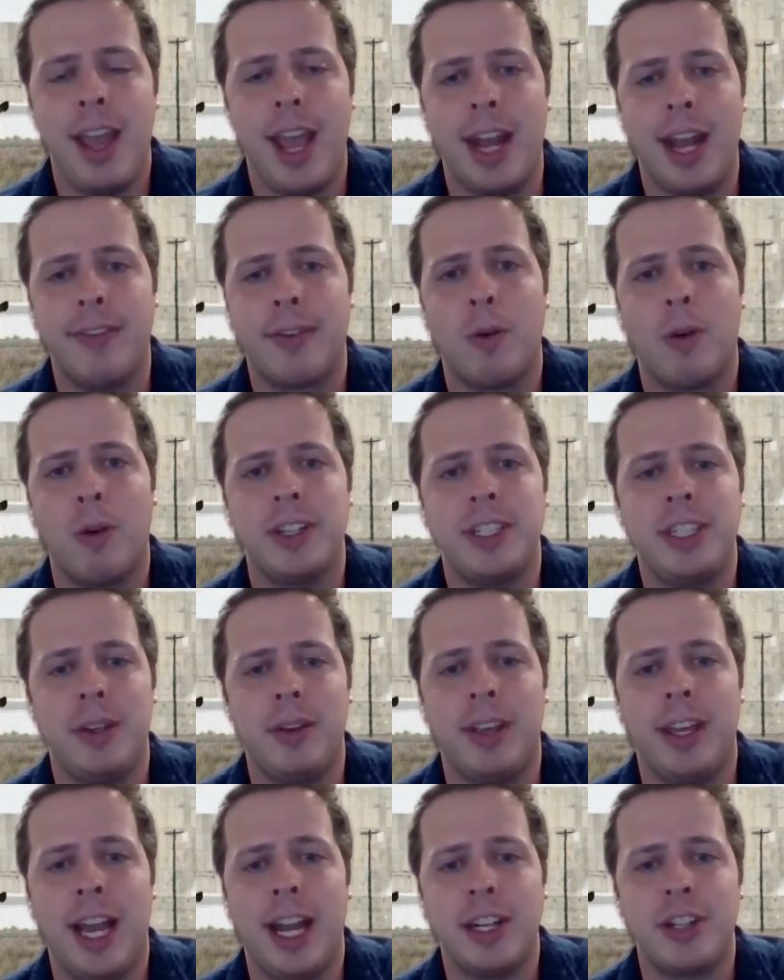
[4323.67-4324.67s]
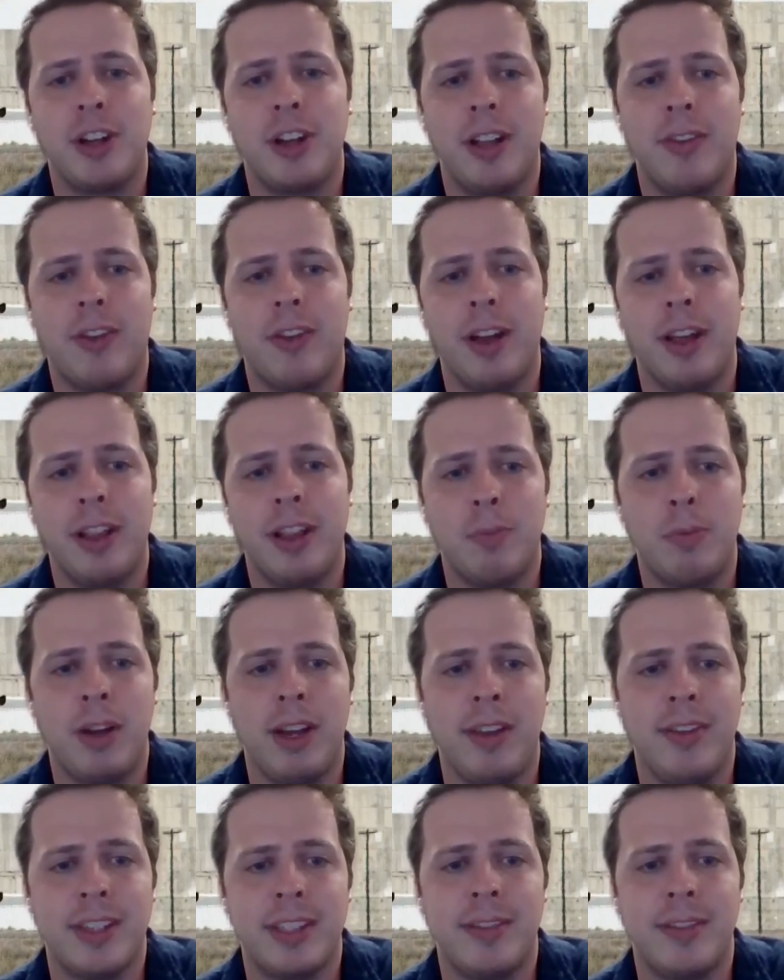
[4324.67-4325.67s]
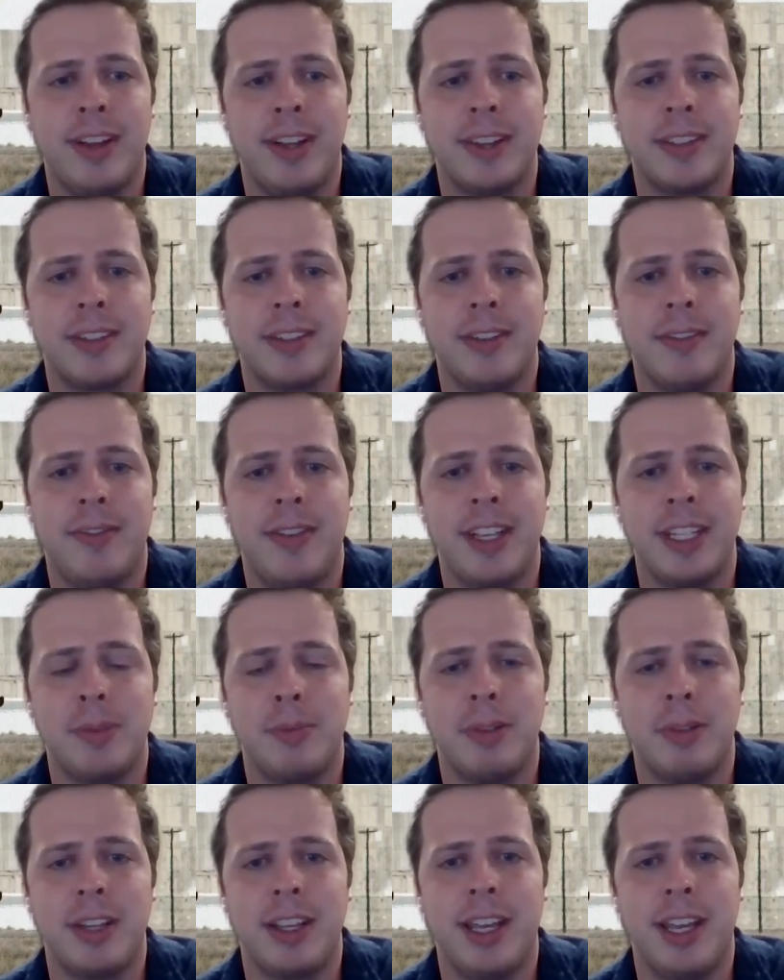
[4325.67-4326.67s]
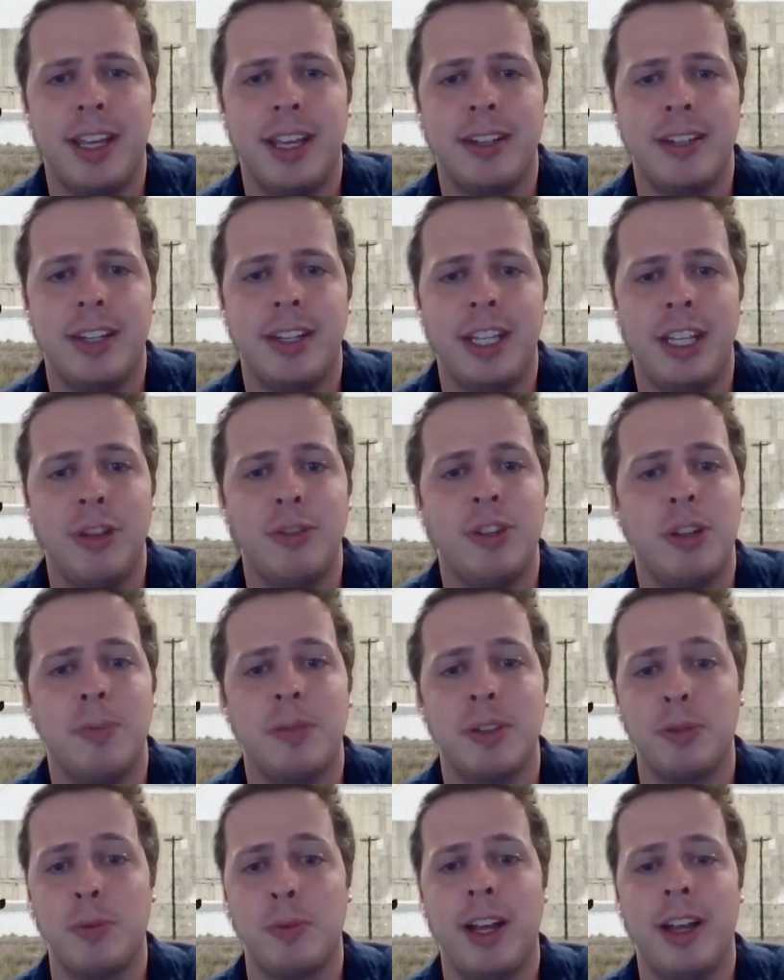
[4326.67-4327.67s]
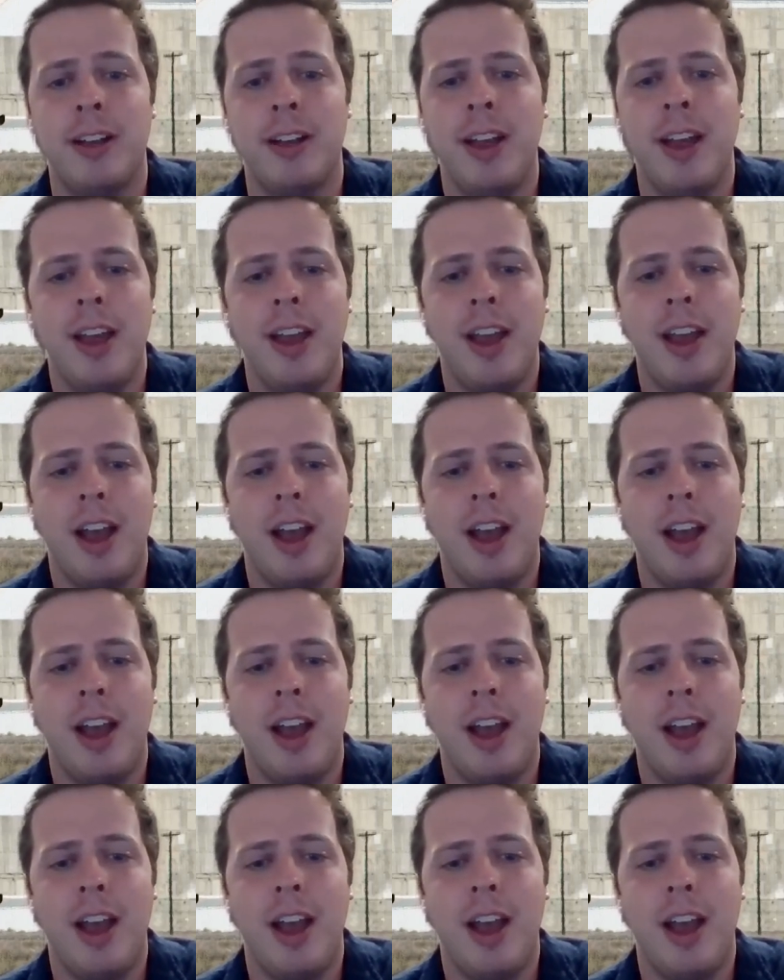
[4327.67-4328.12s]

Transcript: And of course, you can catch all of our other previous events on Facebook and YouTube as well.